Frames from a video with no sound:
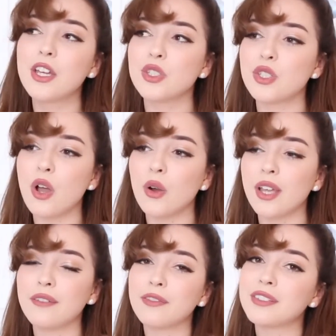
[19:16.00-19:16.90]
So
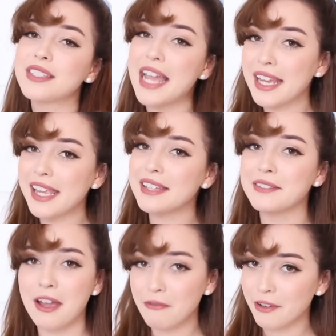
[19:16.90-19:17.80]
if tacky is
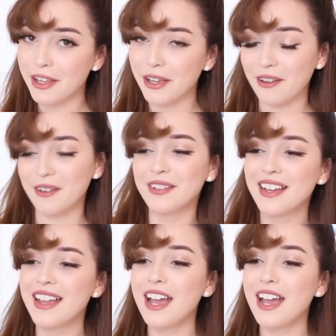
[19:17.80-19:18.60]
not for you,